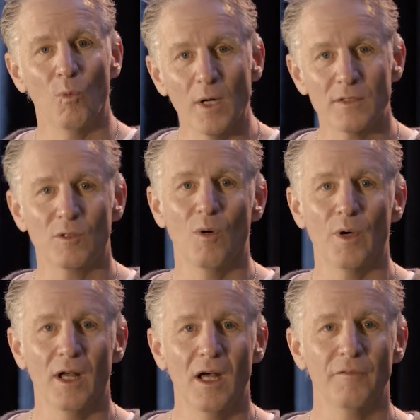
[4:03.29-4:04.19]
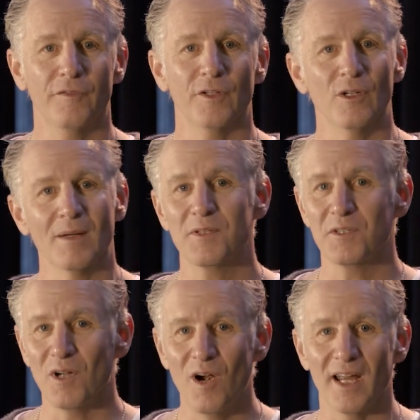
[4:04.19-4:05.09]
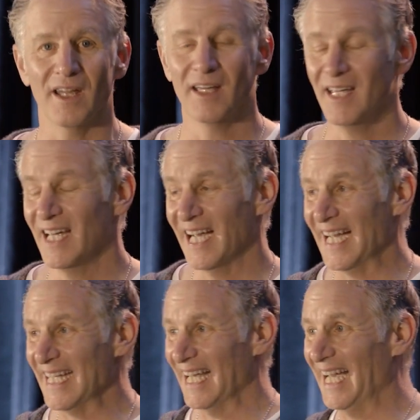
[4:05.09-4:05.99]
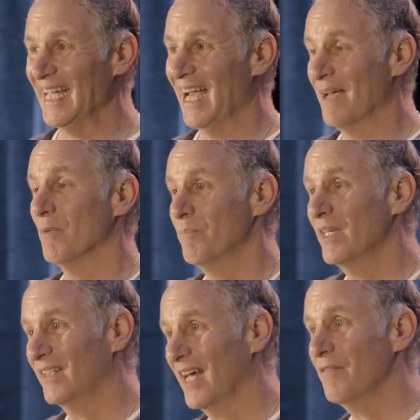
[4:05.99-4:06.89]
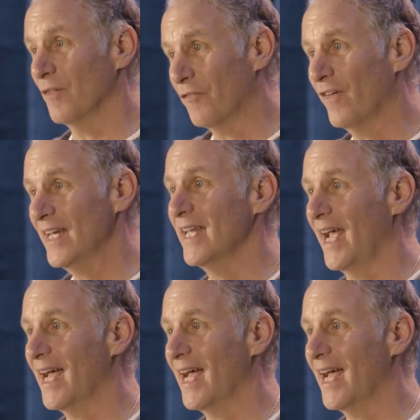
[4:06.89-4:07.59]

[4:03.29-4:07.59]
what's going on for you? I'm sorry. I've been kind of afraid to